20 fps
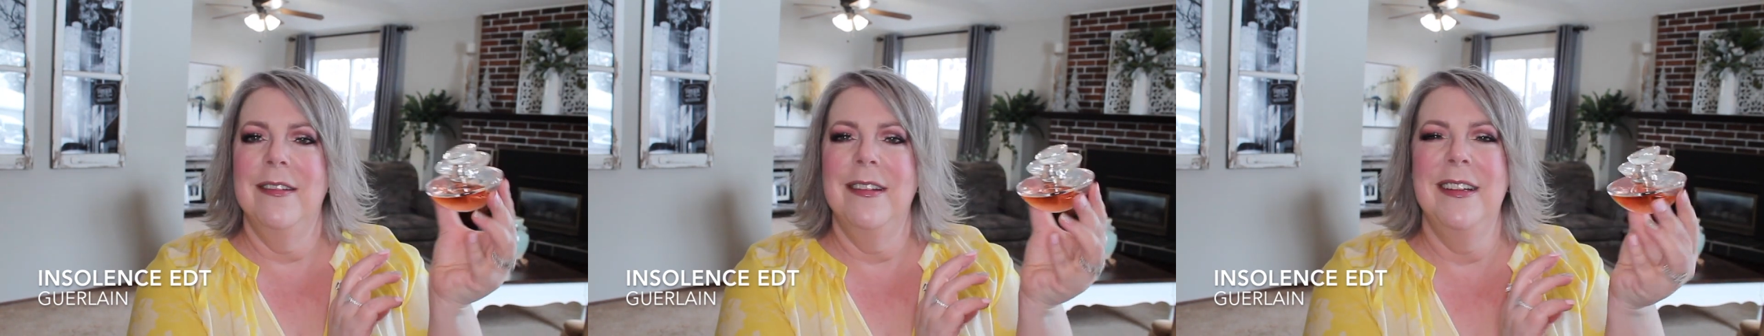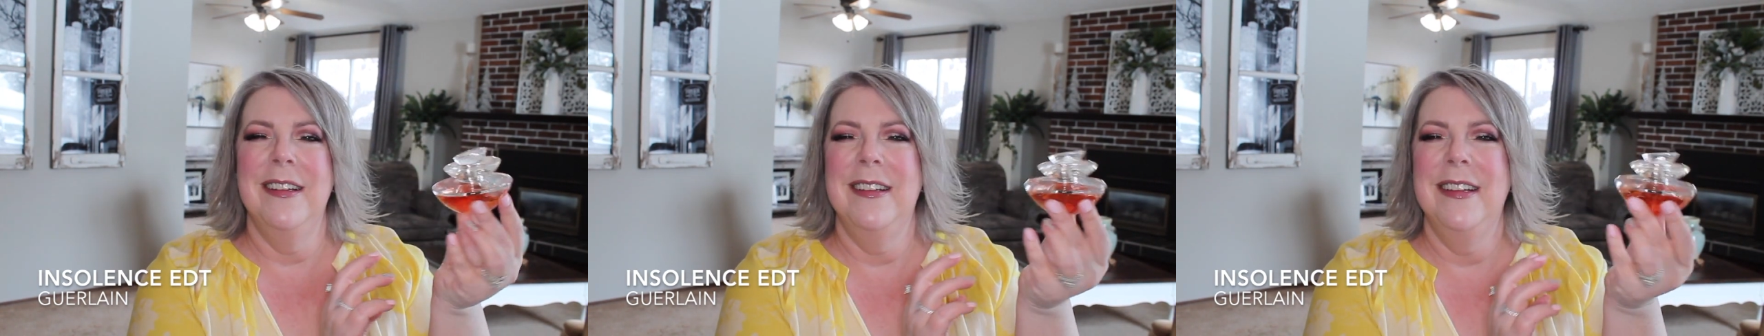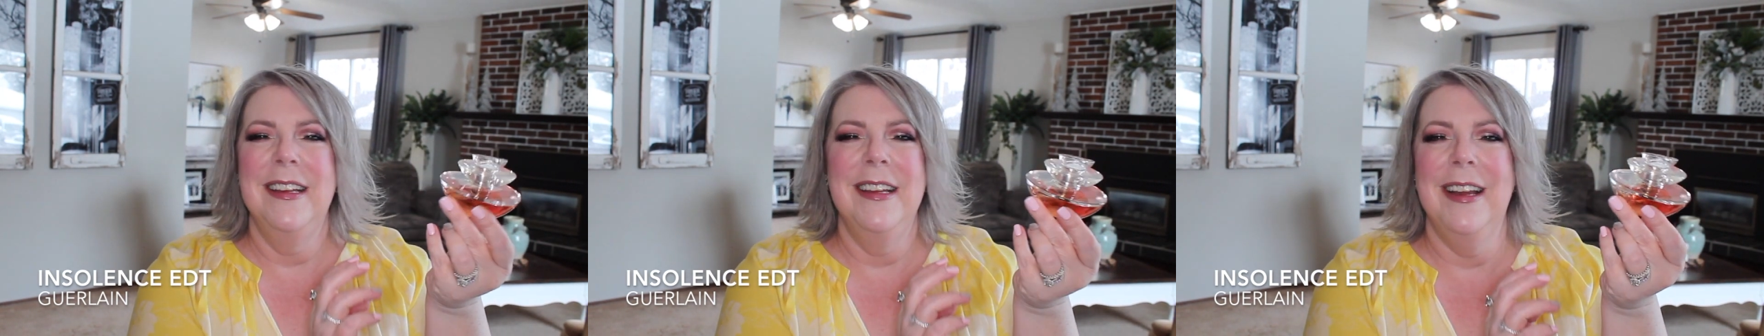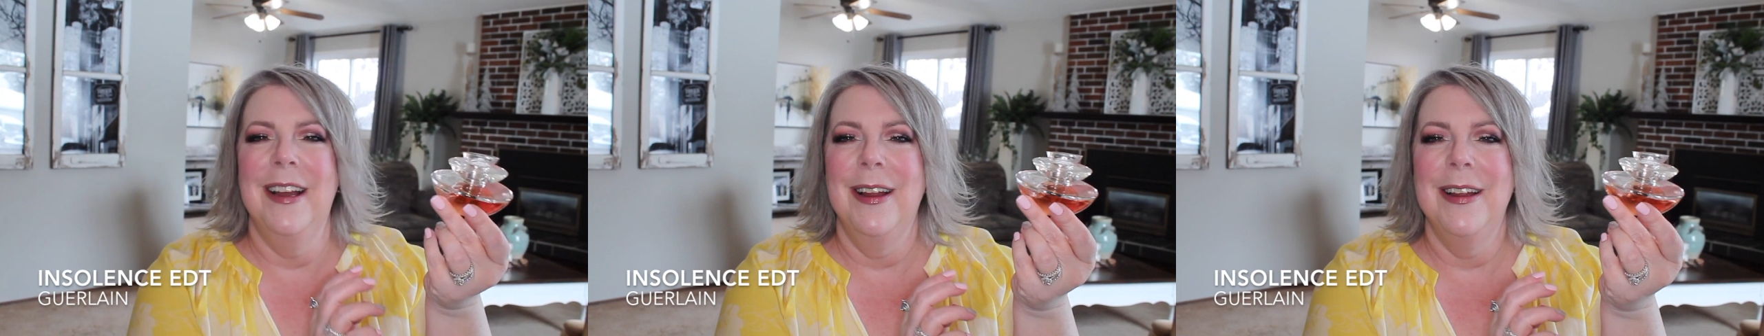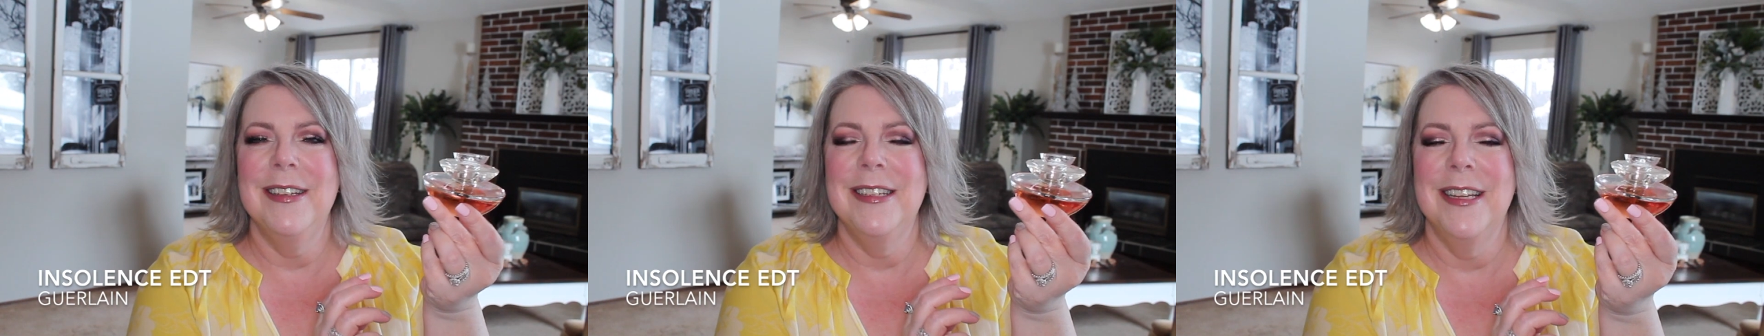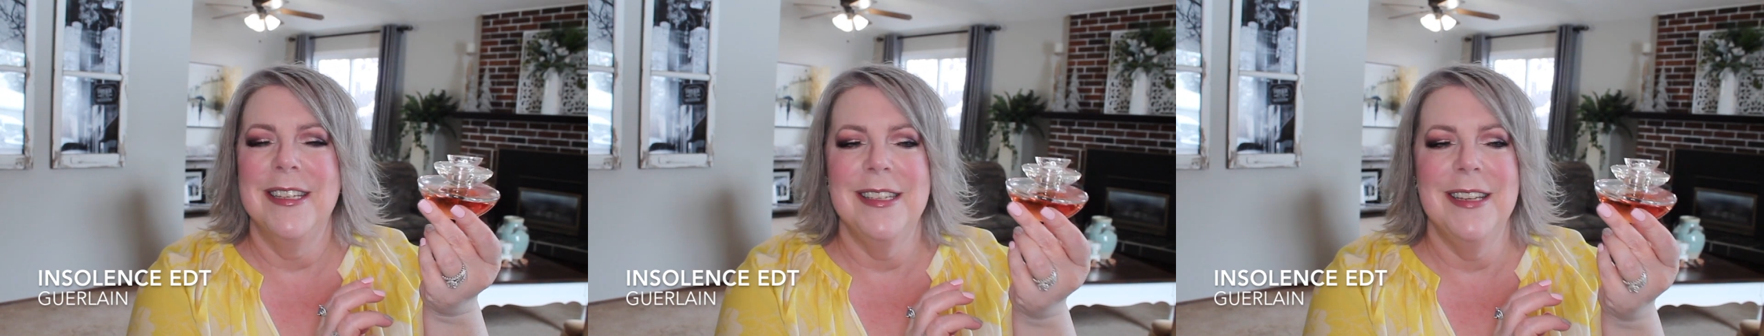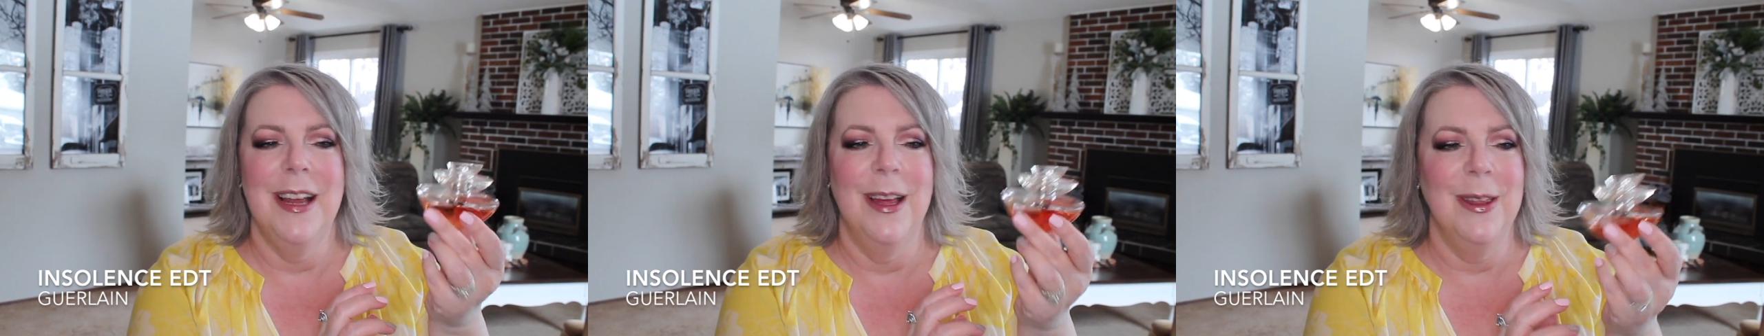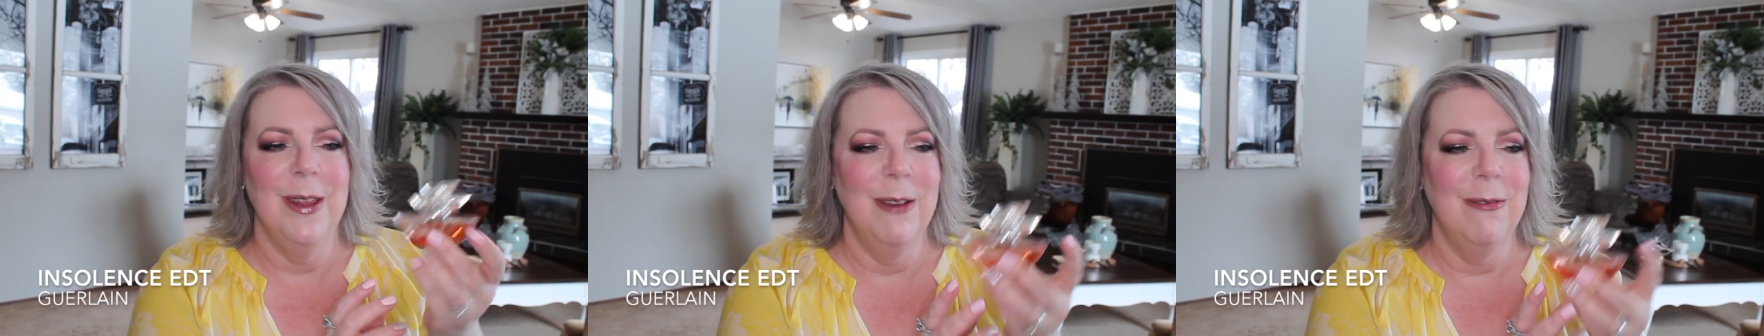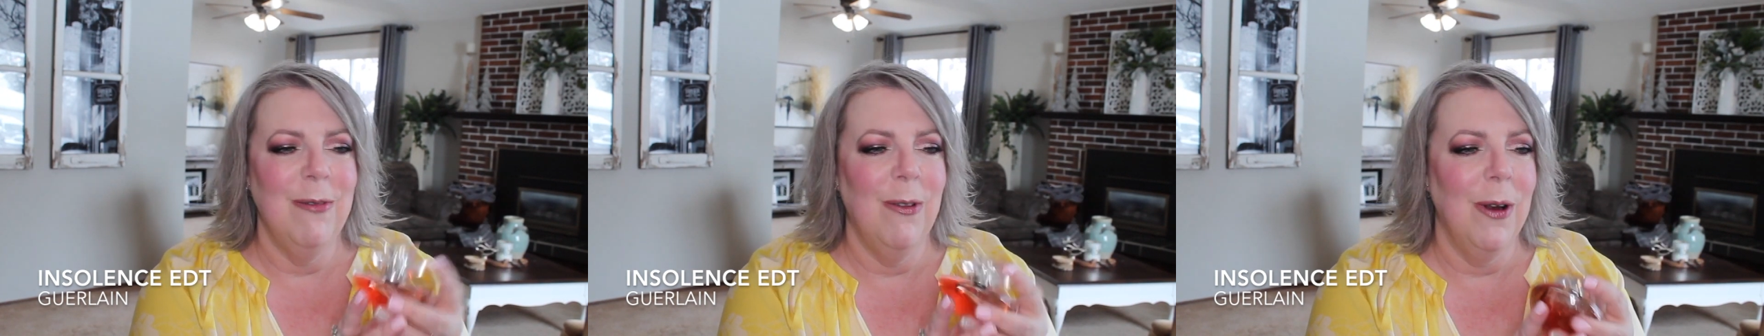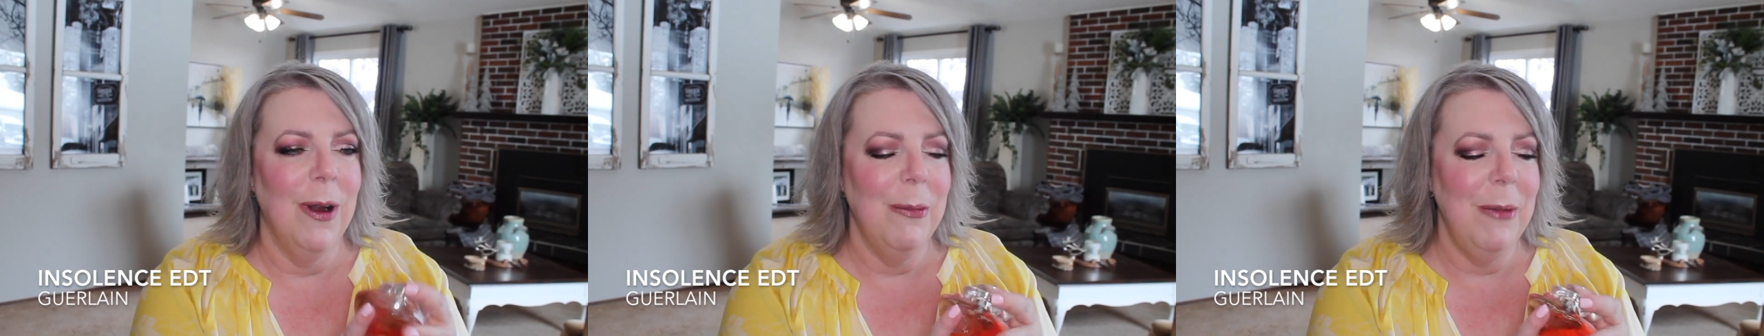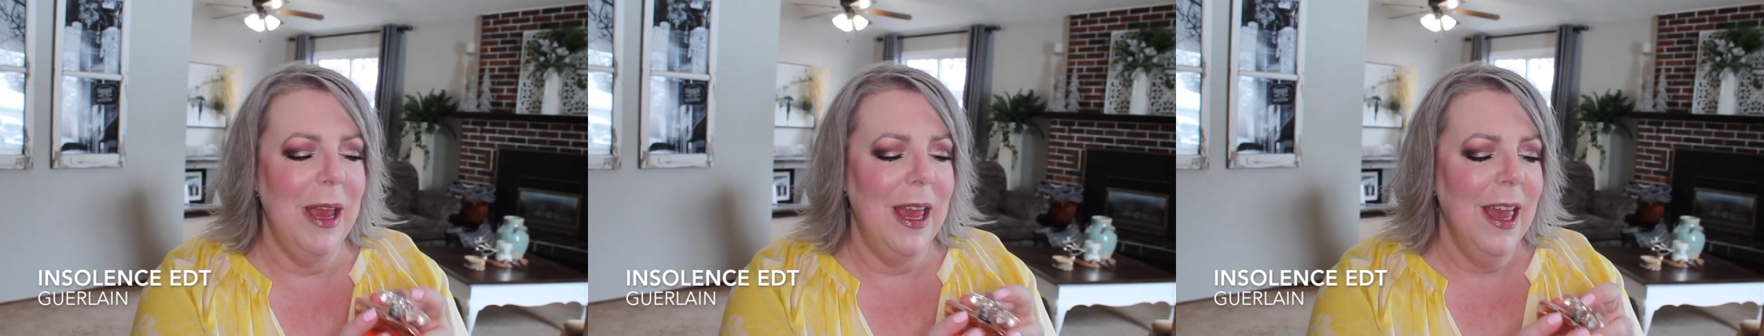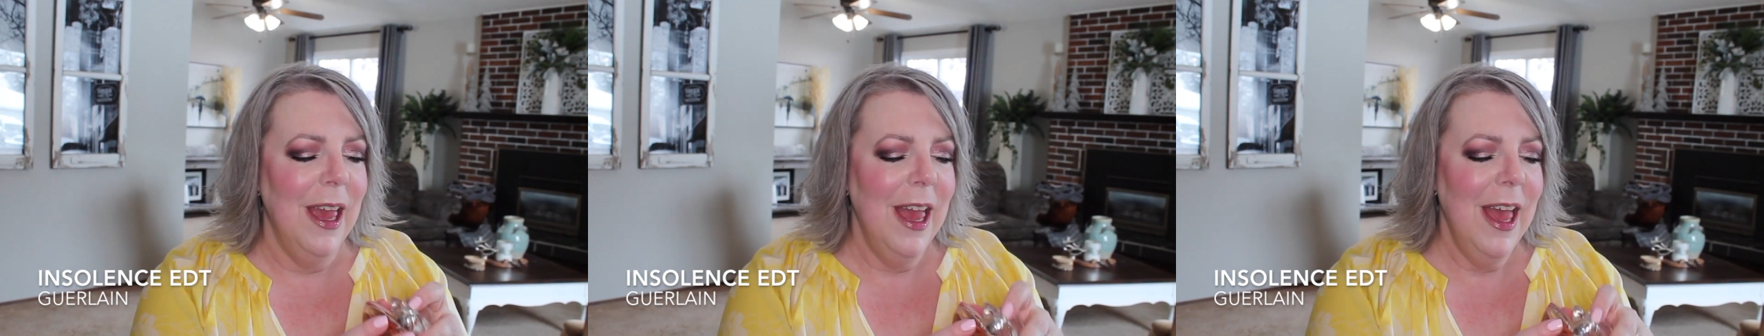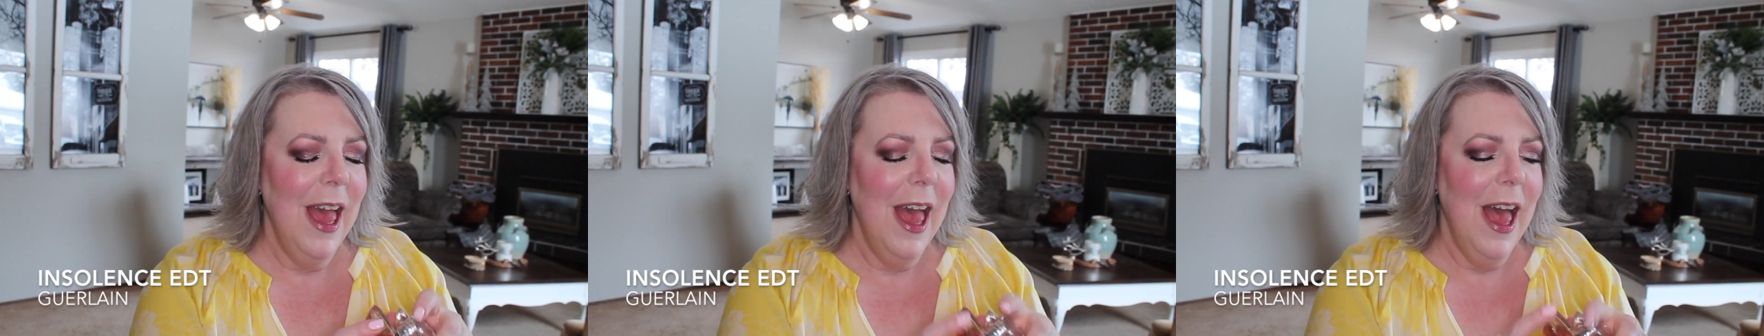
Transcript: it, you know, it does nothing for me.